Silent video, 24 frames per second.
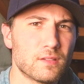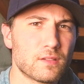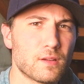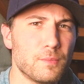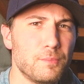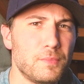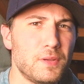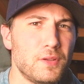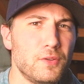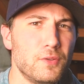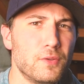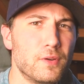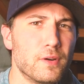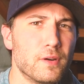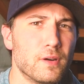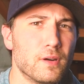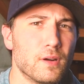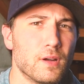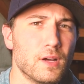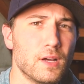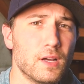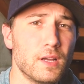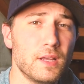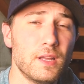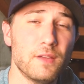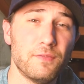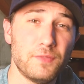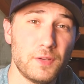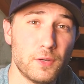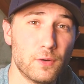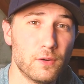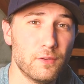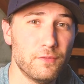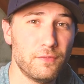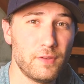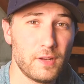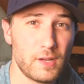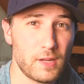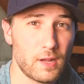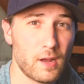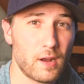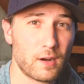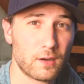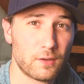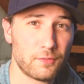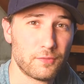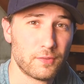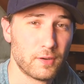this computer, uh, if you're a
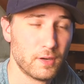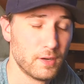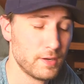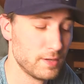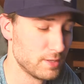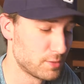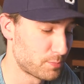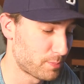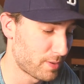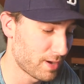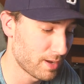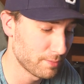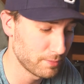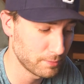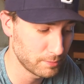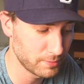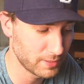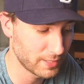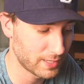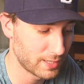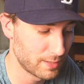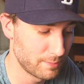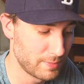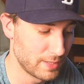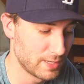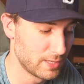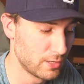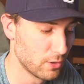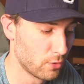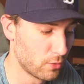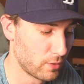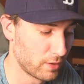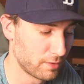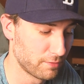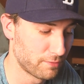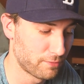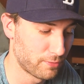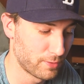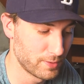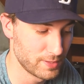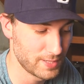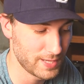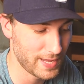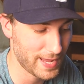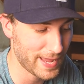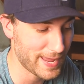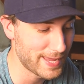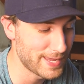videographer, is probably going to be going for
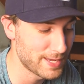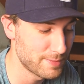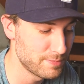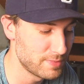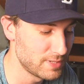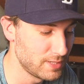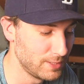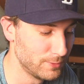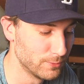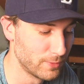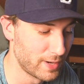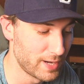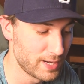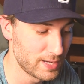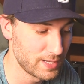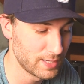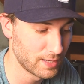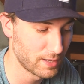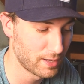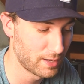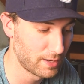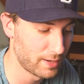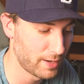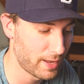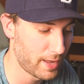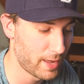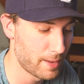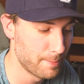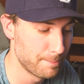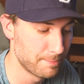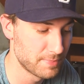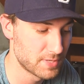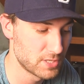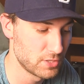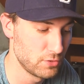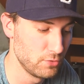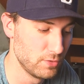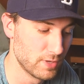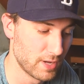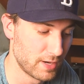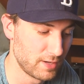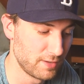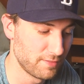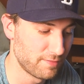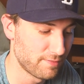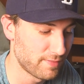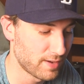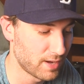the AMD Radeon
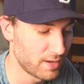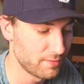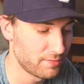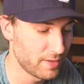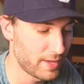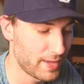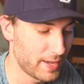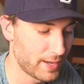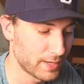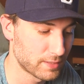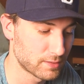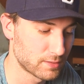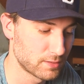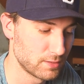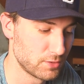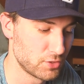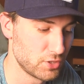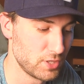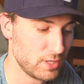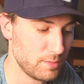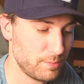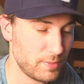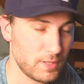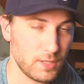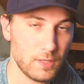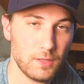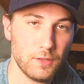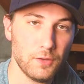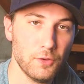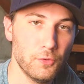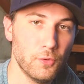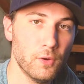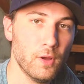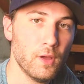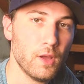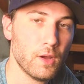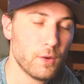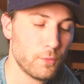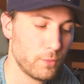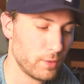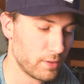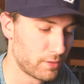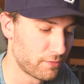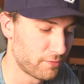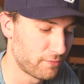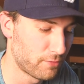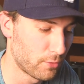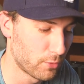M295X GPU
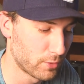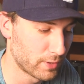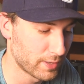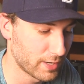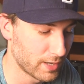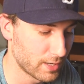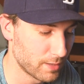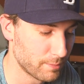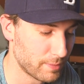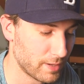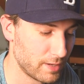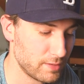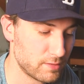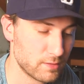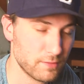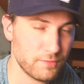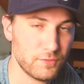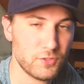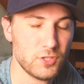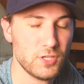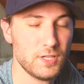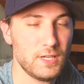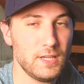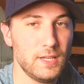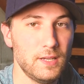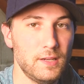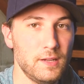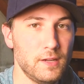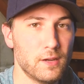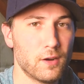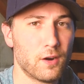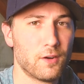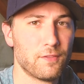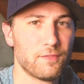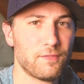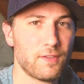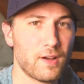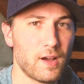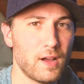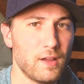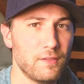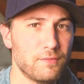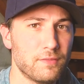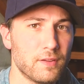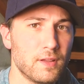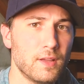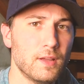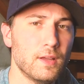with 4 gigabytes of
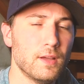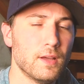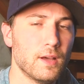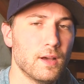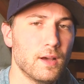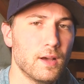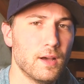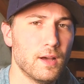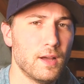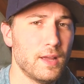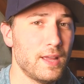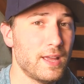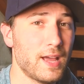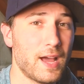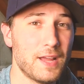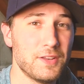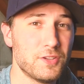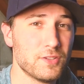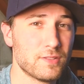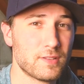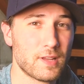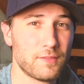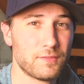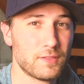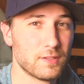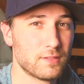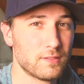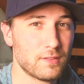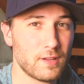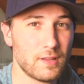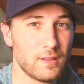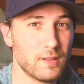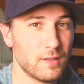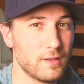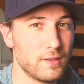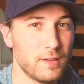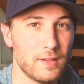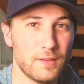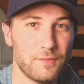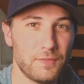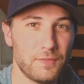GDDR5 uh, I just have to say that